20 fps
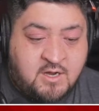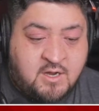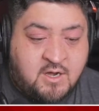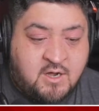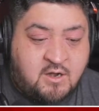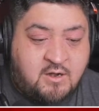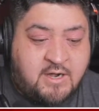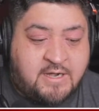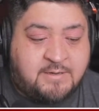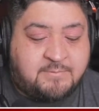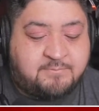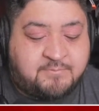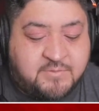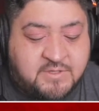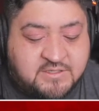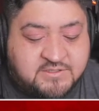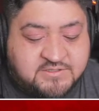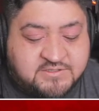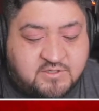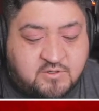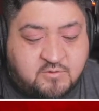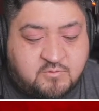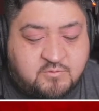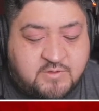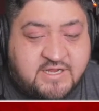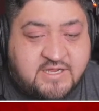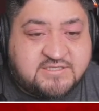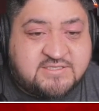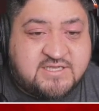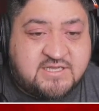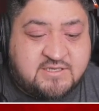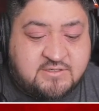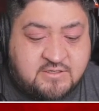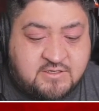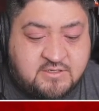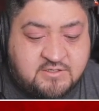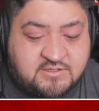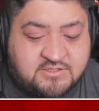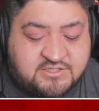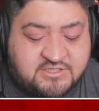All right, so like I said,
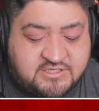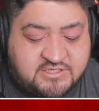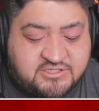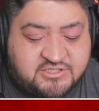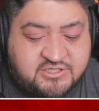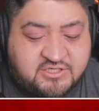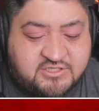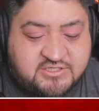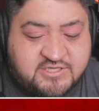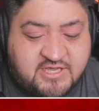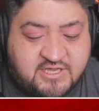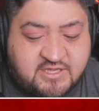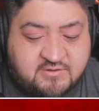it should